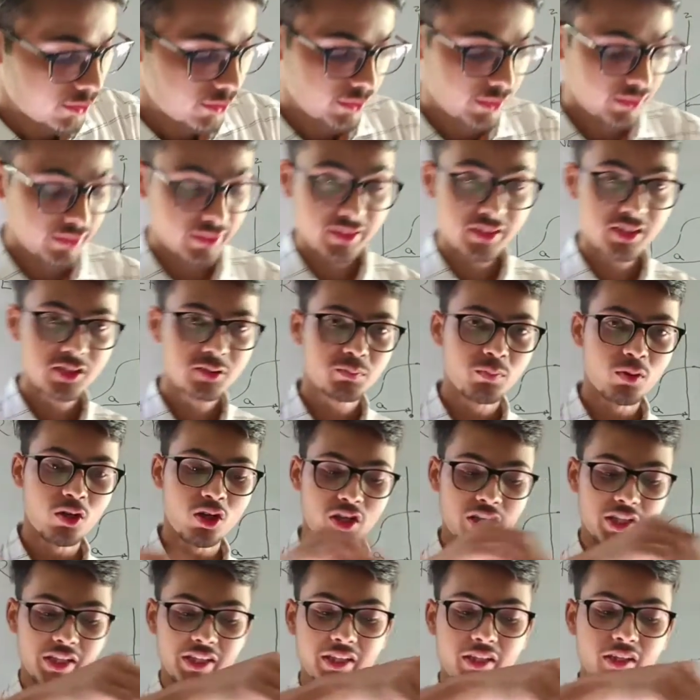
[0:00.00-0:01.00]
in this
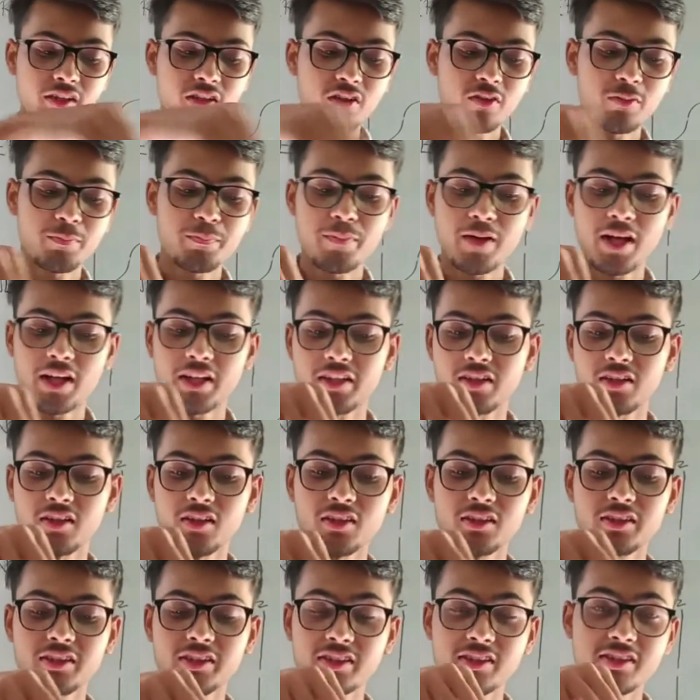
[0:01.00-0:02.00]
body of
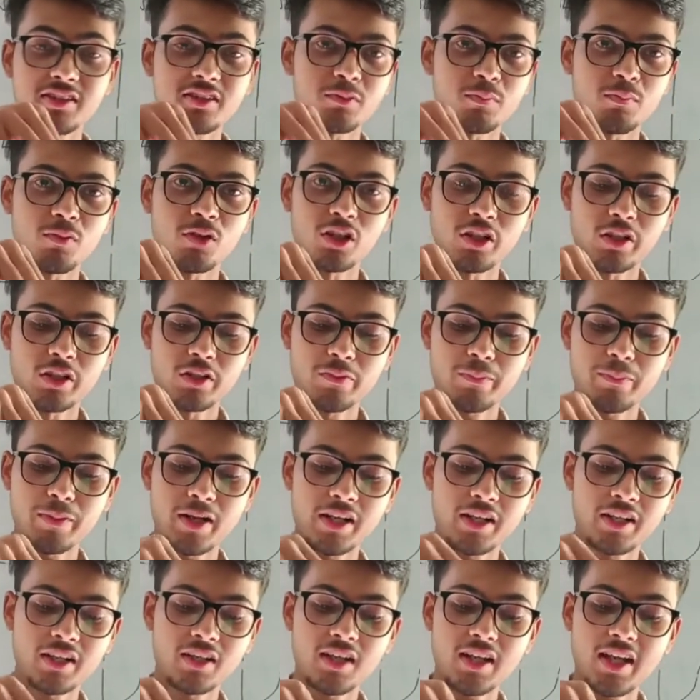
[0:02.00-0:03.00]
particle, this is the body of
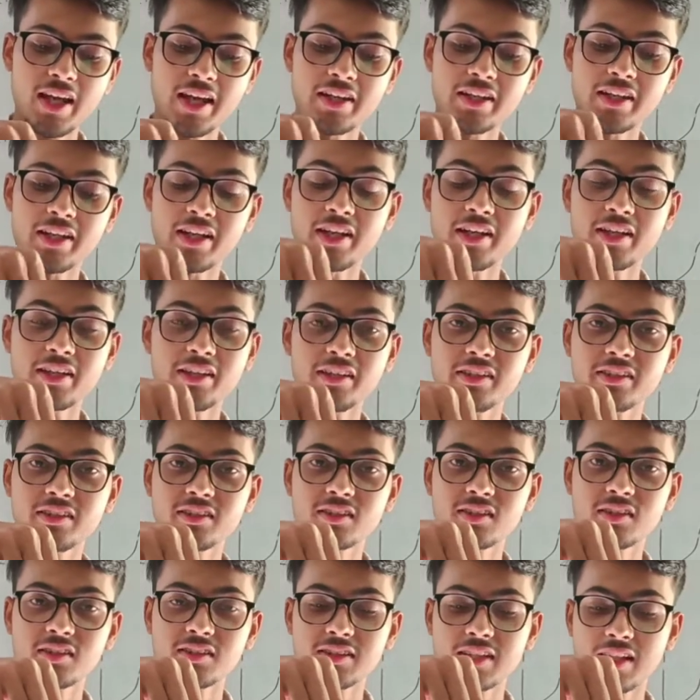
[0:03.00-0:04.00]
particle, and here
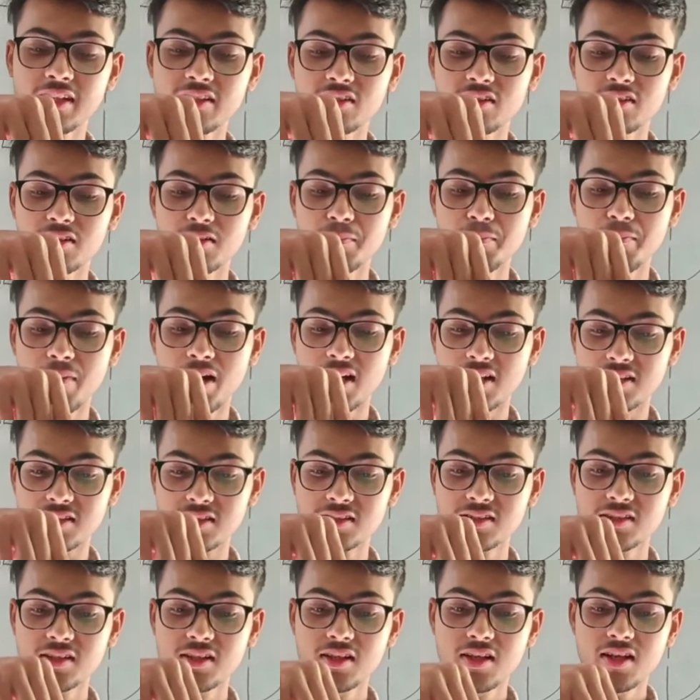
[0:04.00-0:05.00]
is the
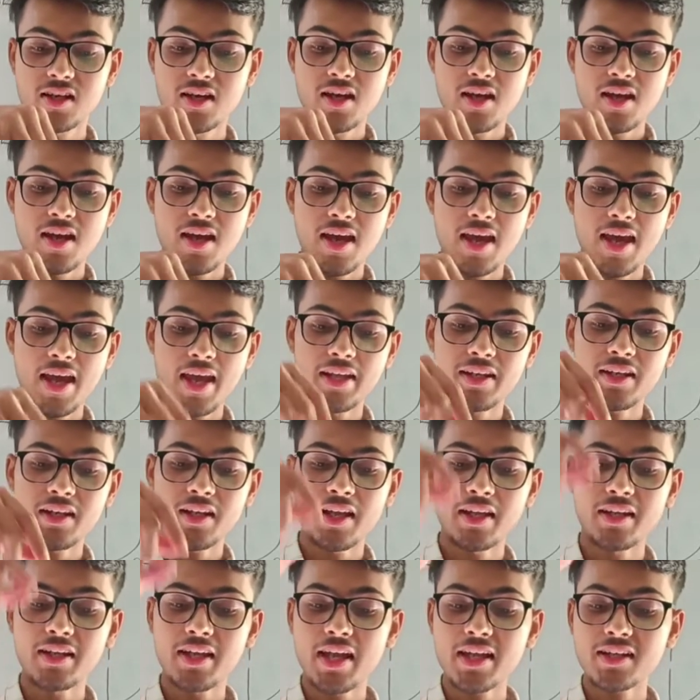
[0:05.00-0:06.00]
mass, and
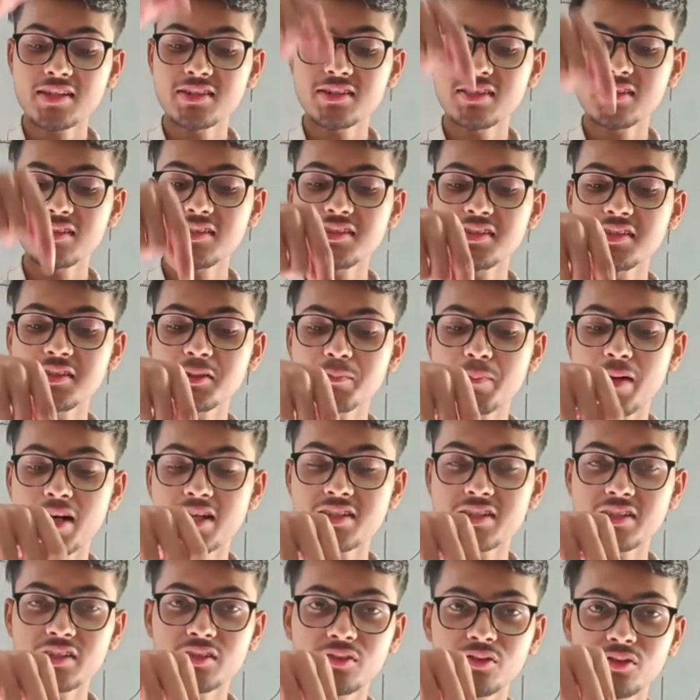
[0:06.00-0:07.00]
an axis is
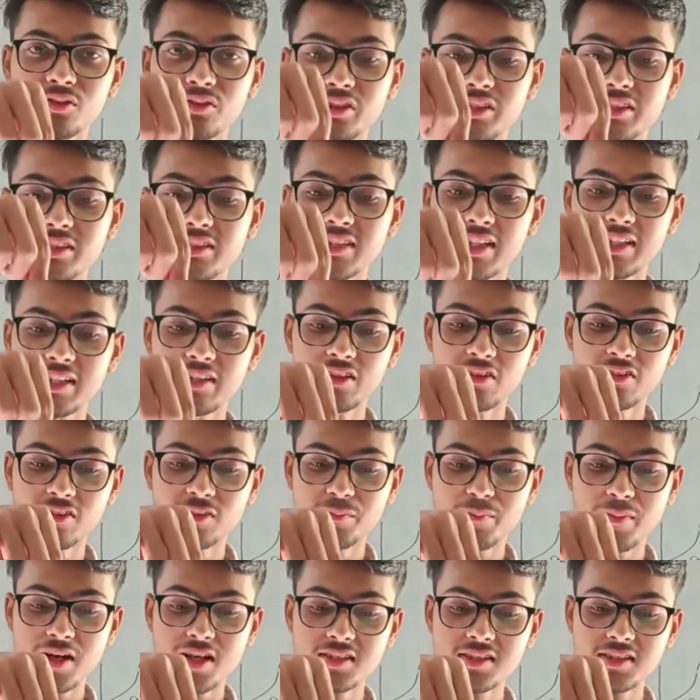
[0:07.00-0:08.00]
passing through the center
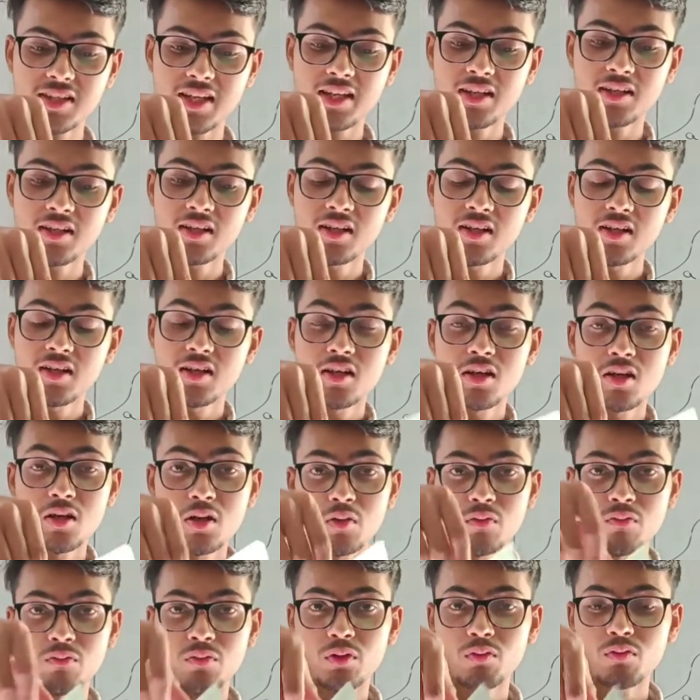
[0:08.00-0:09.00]
of mass, and
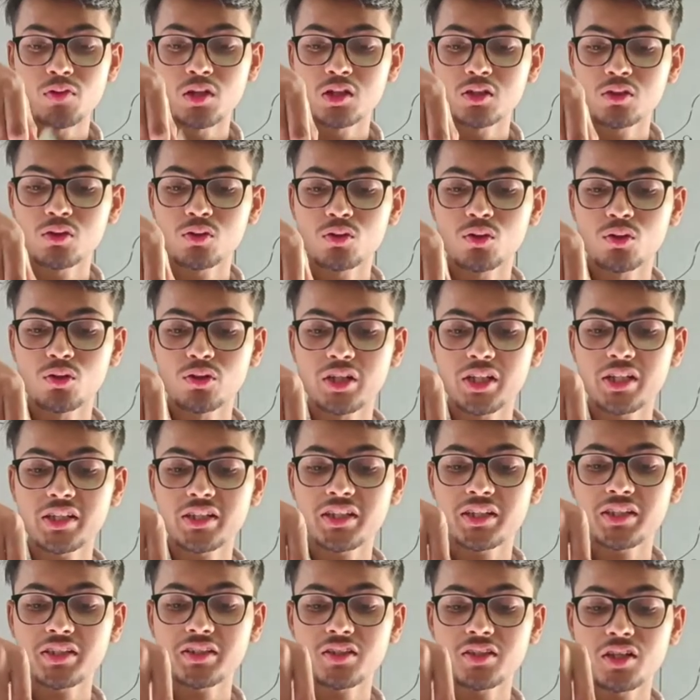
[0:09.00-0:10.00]
we want to
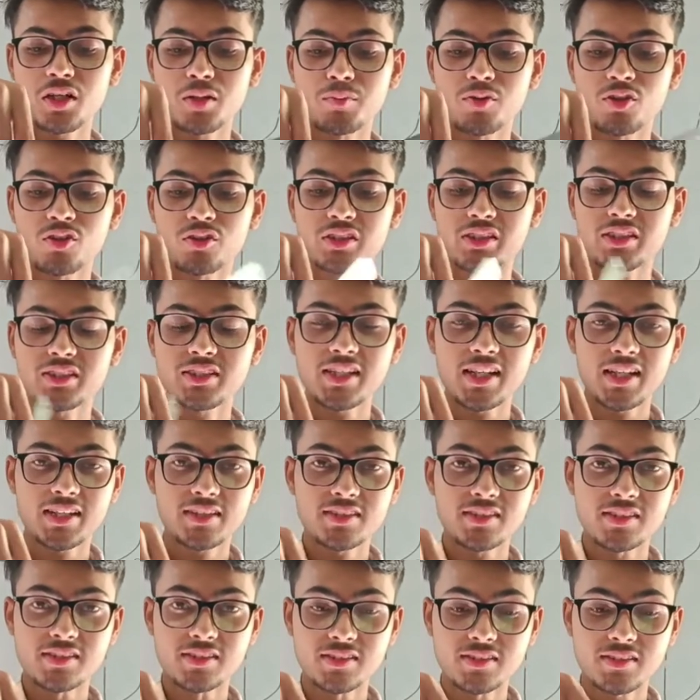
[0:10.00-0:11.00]
rotate it about this
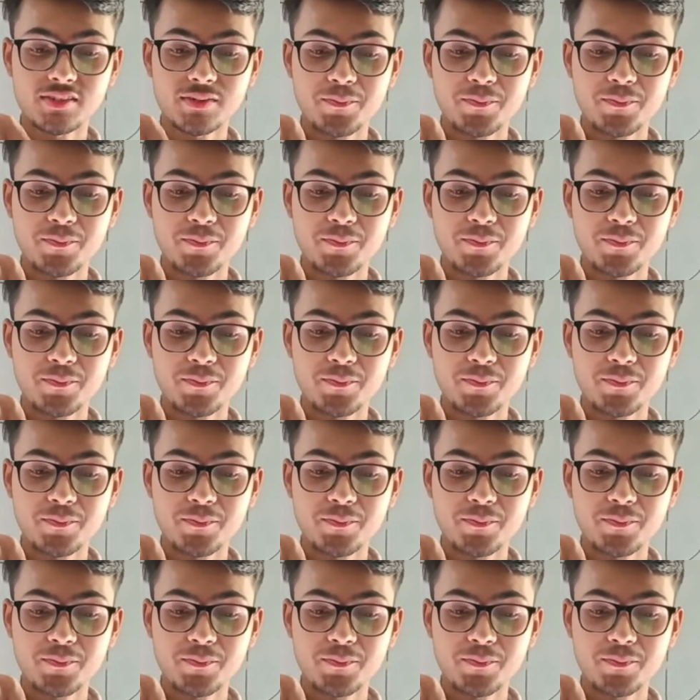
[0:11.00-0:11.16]
axis.